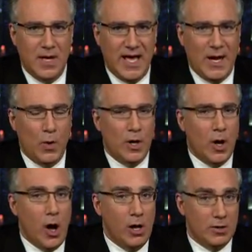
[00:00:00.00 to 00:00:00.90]
And I want
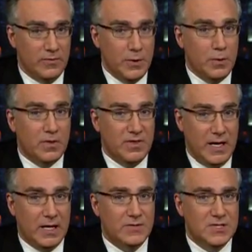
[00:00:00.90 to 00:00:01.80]
all of you to
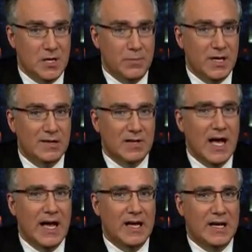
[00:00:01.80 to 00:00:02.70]
think of somebody
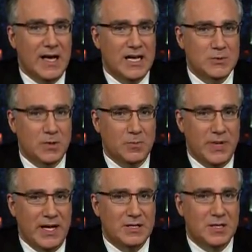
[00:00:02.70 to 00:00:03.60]
lying in a hospital
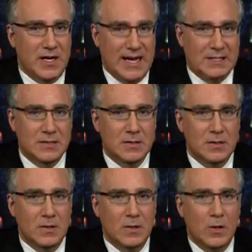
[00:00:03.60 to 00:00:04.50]
bed tonight
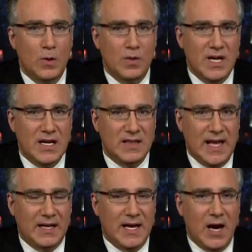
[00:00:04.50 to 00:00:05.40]
who needed
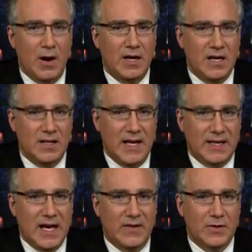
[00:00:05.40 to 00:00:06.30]
that care and needed that
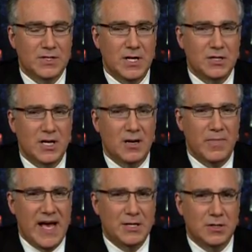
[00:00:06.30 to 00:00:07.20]
conversation, and
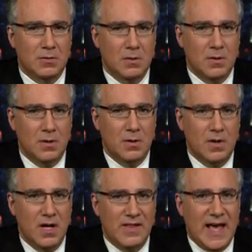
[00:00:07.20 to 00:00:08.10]
imagine
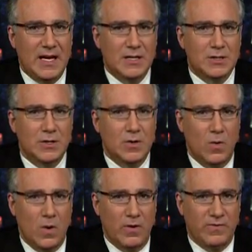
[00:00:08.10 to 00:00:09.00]
that is
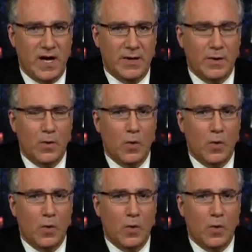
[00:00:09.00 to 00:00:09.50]
your father